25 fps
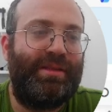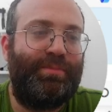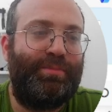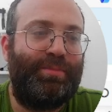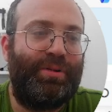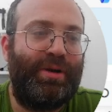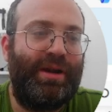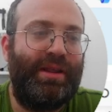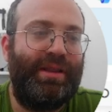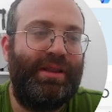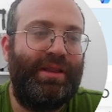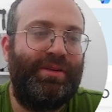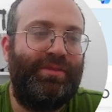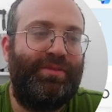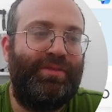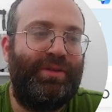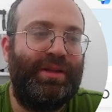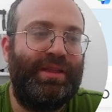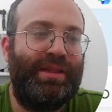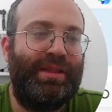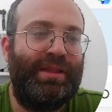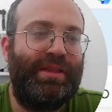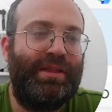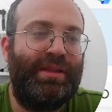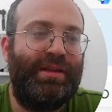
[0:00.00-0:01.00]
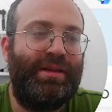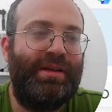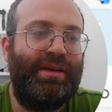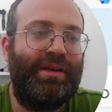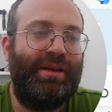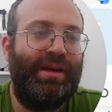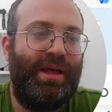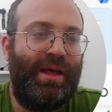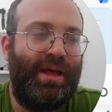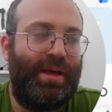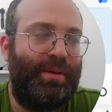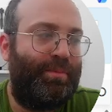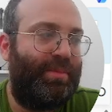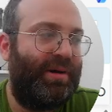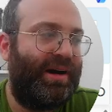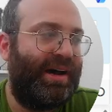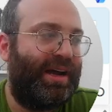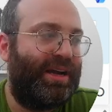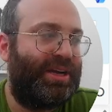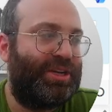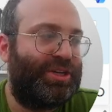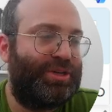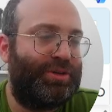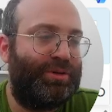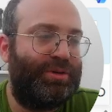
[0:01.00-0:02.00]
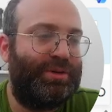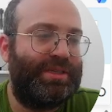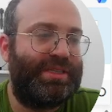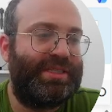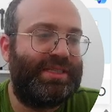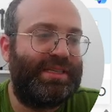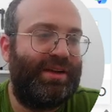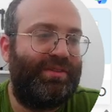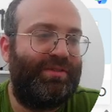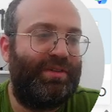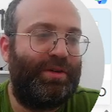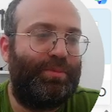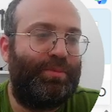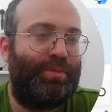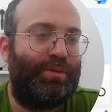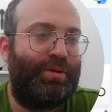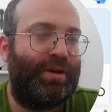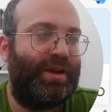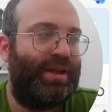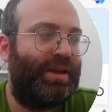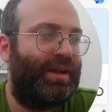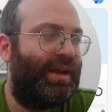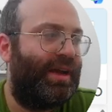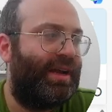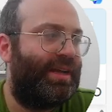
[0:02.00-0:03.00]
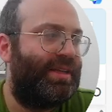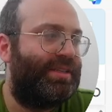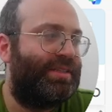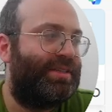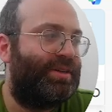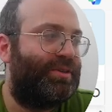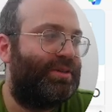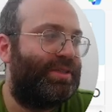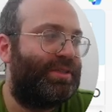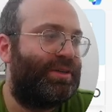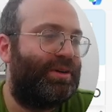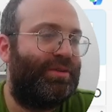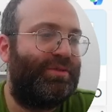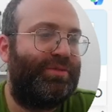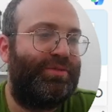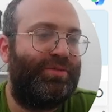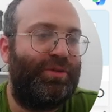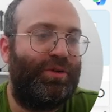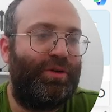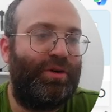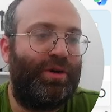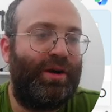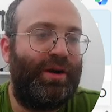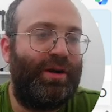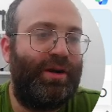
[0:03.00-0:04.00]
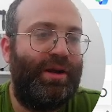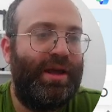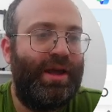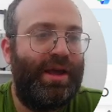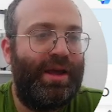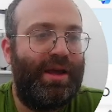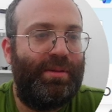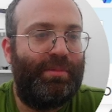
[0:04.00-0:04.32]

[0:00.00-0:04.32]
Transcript: pretty different than the Black-Scholes 7.9004,